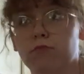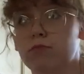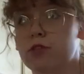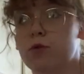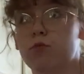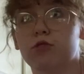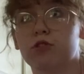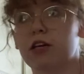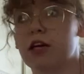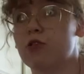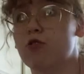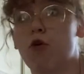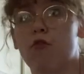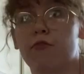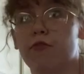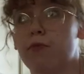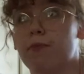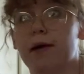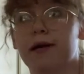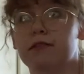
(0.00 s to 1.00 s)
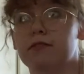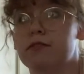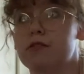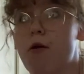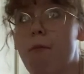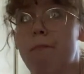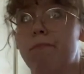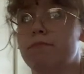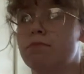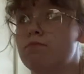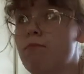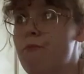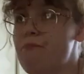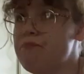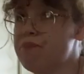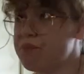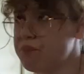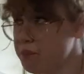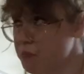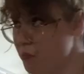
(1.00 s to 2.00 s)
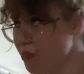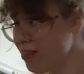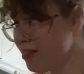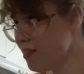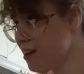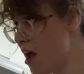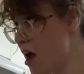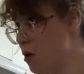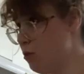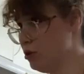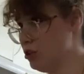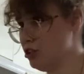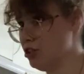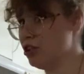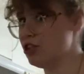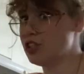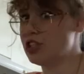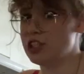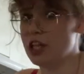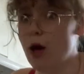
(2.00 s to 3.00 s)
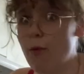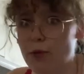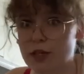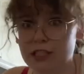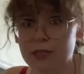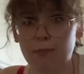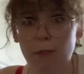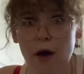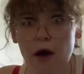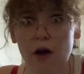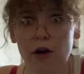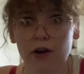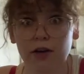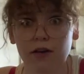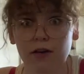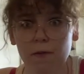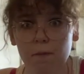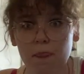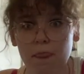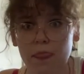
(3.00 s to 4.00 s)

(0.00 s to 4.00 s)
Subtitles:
there was like no romance. It was the slowest burn.